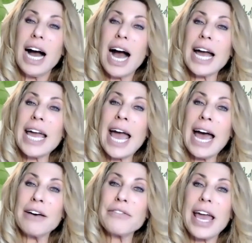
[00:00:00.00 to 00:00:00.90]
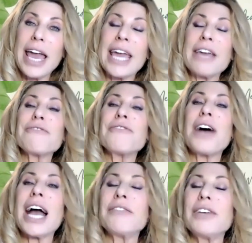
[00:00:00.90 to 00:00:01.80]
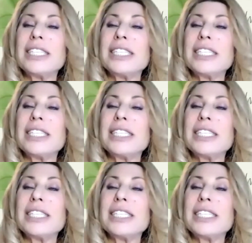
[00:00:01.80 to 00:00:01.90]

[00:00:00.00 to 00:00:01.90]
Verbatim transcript: I have a five